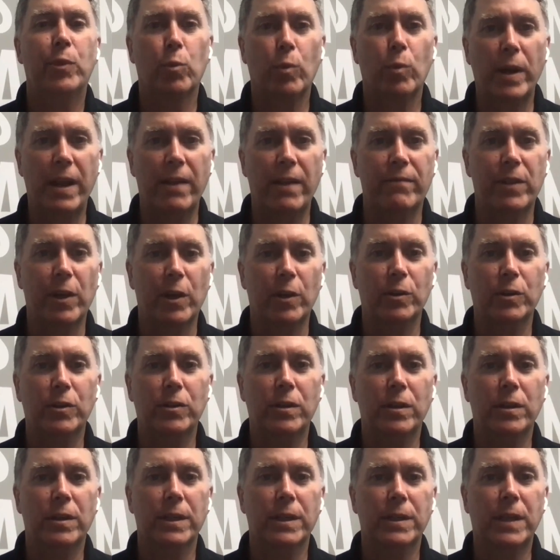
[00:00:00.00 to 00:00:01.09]
3 of those
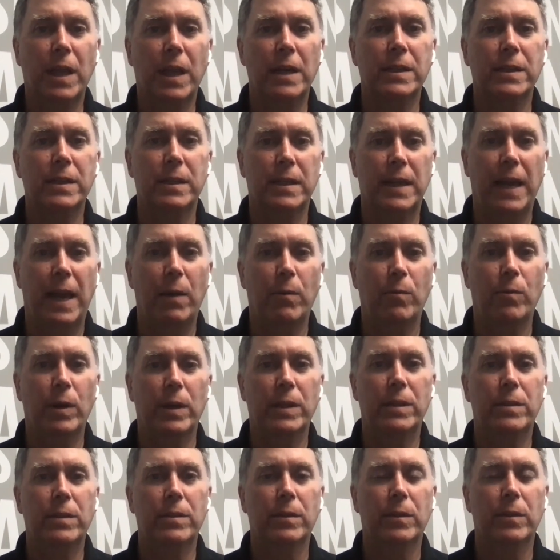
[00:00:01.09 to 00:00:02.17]
to discuss today
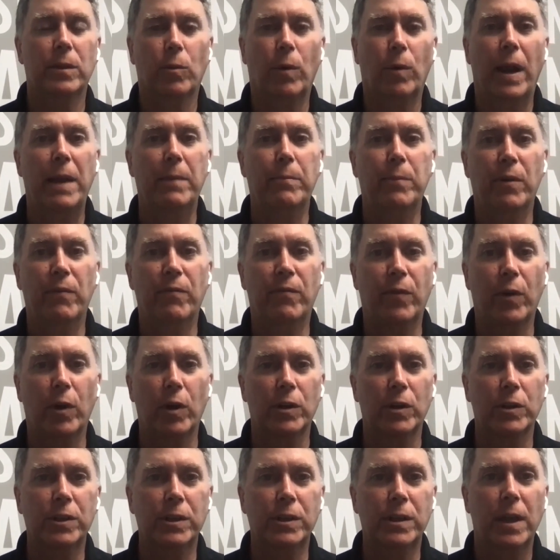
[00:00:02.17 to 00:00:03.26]
with Lorraine. But
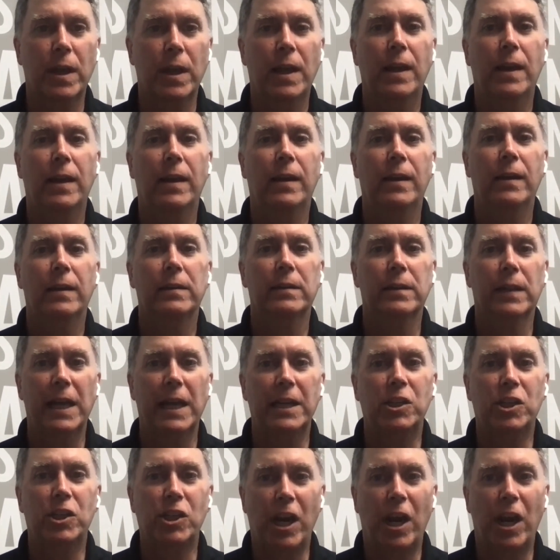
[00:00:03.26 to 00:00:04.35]
first,
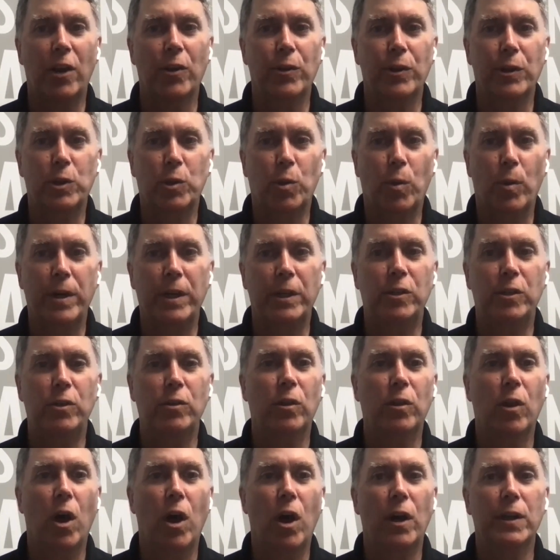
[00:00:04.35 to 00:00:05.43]
let's share the 22
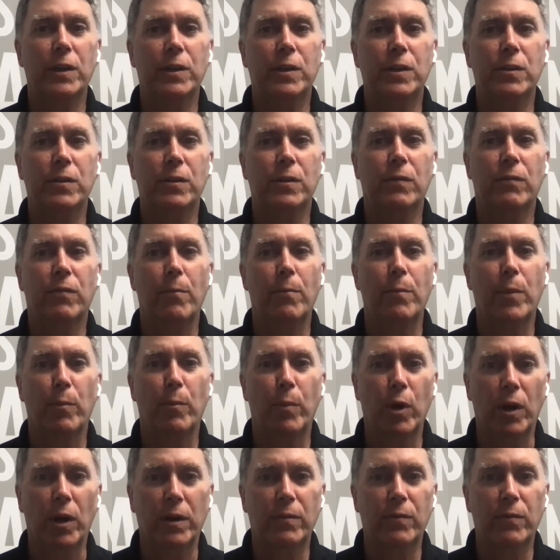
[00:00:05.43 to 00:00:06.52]
laws from the
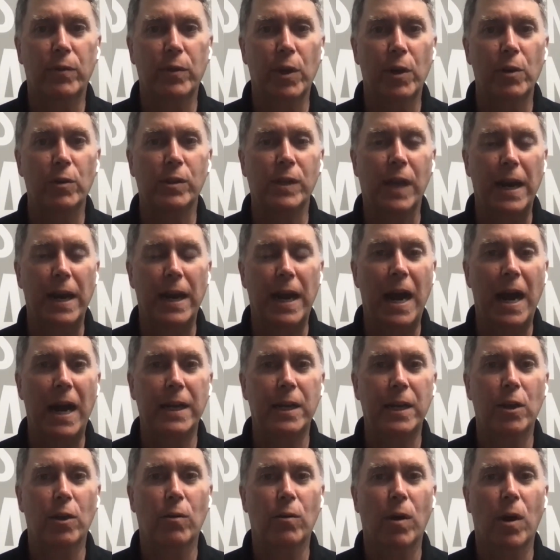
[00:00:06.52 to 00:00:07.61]
book. For those on
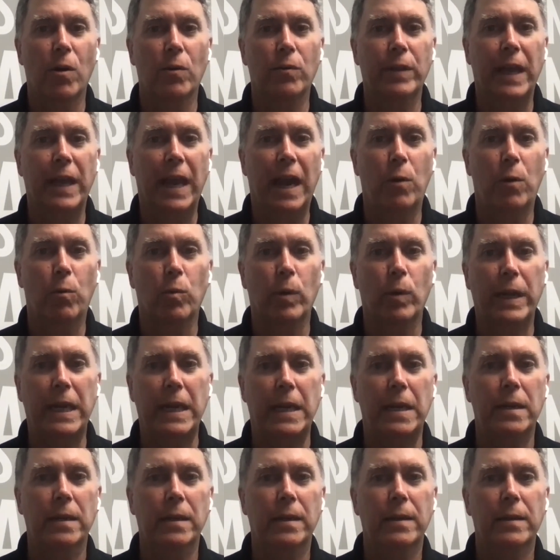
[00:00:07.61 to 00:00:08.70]
audio only, I'll
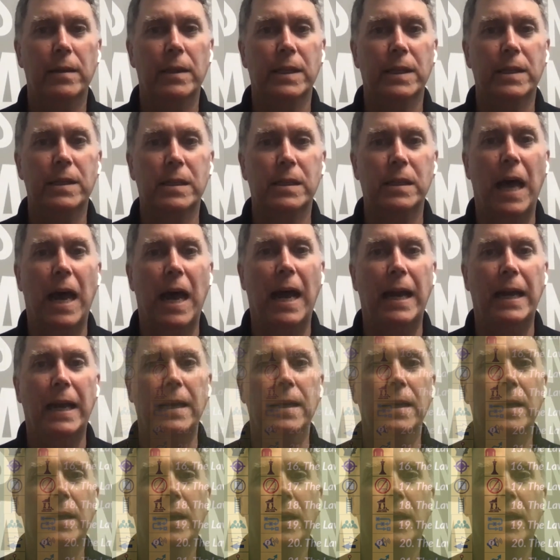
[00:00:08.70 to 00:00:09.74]
read this slide.